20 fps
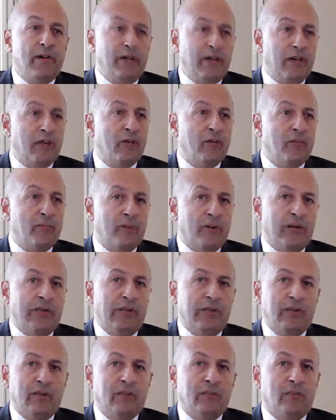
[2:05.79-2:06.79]

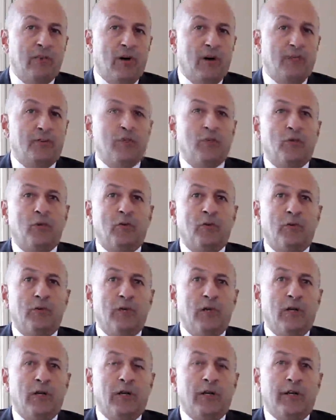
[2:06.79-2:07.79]
incorporated offshore
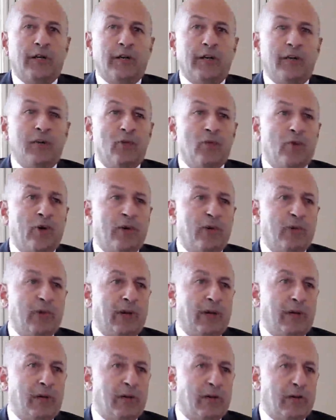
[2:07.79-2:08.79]
in one
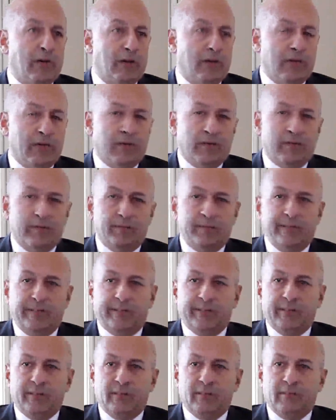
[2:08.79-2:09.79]
way or another, be
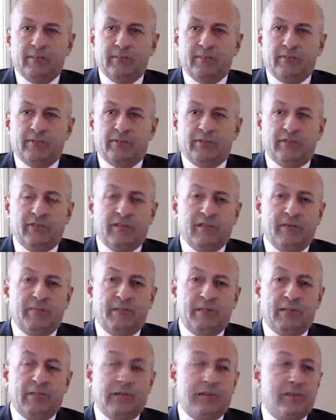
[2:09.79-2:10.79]
it in, for
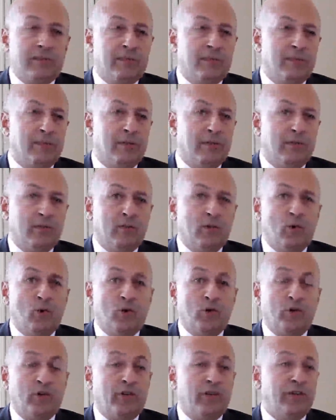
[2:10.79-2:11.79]
example, Luxembourg
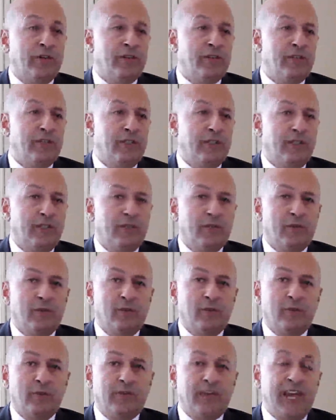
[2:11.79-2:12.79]
or Guernsey
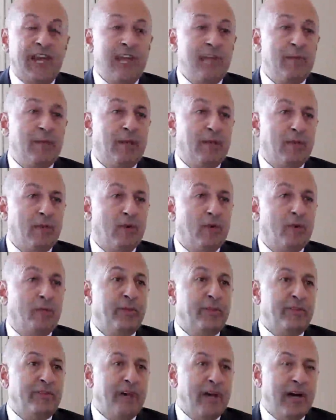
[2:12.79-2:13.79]
or Cayman or
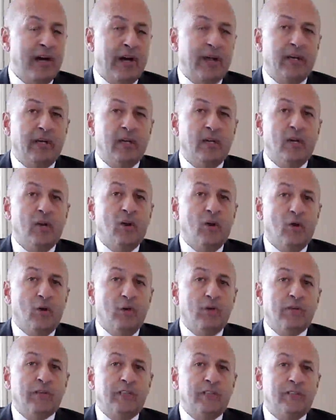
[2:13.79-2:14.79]
BVI.
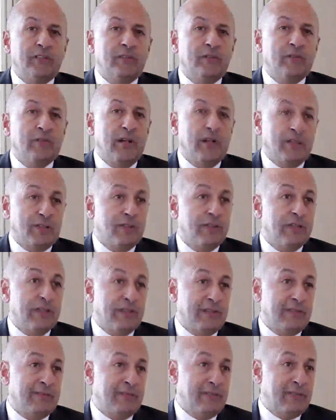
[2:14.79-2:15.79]
All these, hedge funds
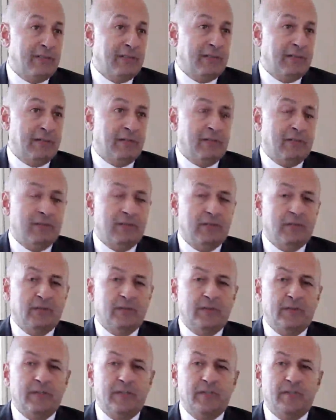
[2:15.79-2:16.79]
are listed,
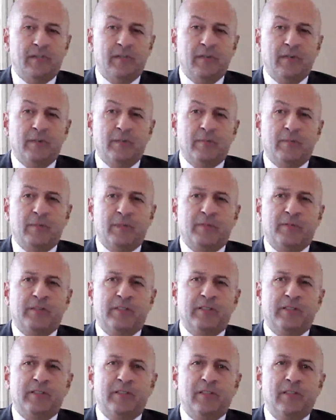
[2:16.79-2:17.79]
in these
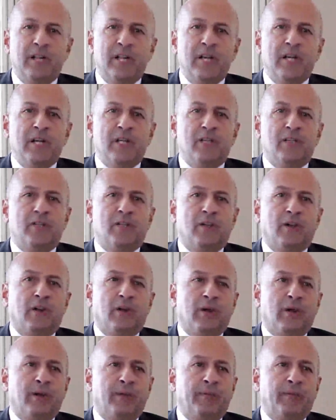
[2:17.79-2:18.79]
properties.
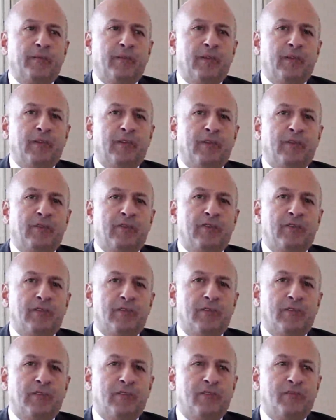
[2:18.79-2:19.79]
So it
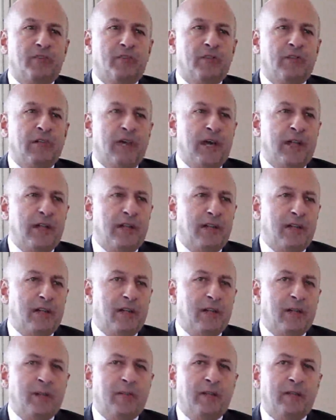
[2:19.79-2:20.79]
just gives you an
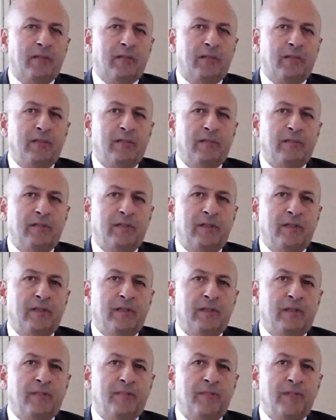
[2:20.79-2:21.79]
idea about
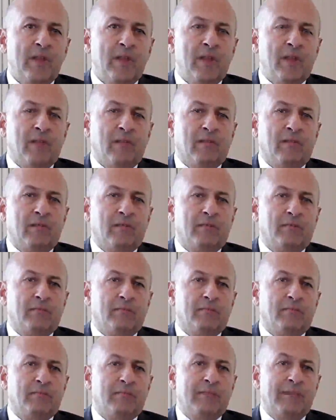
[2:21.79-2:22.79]
the
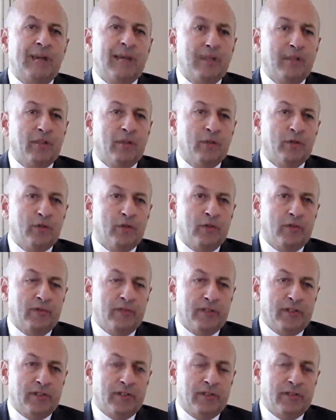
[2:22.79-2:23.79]
magnitude of
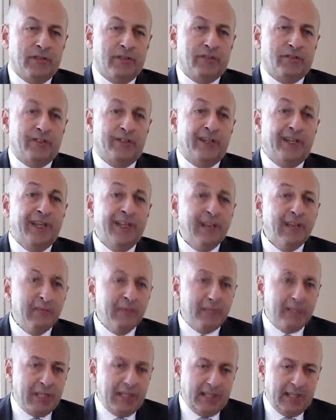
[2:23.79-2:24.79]
this industry. In the
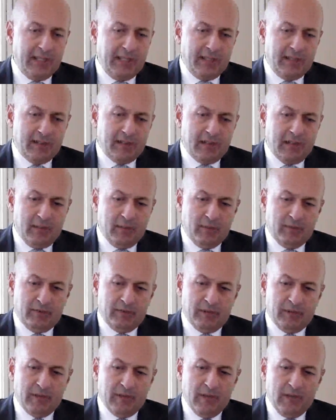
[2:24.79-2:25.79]
Middle East,
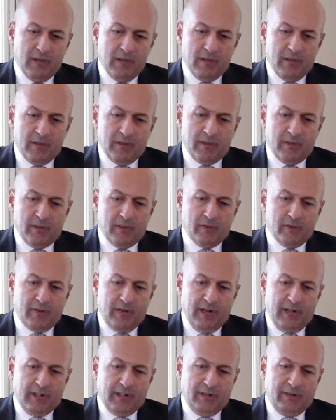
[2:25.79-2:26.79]
however, this is
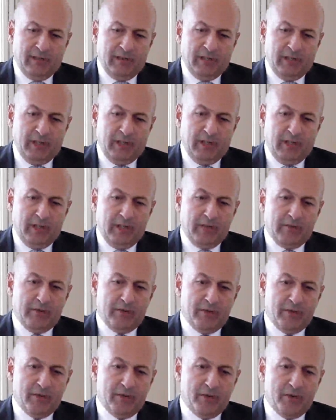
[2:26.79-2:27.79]
relatively
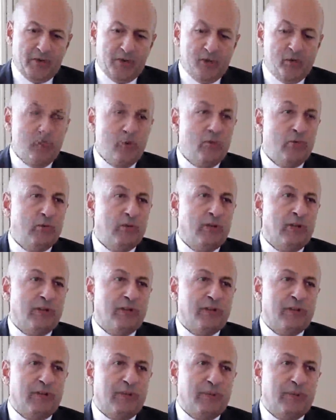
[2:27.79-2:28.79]
new
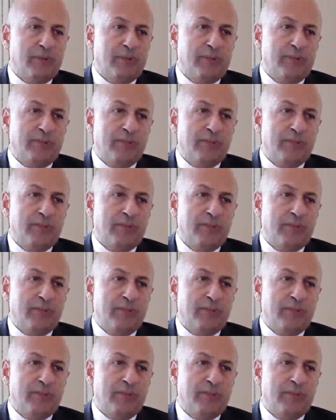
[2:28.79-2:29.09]
concept.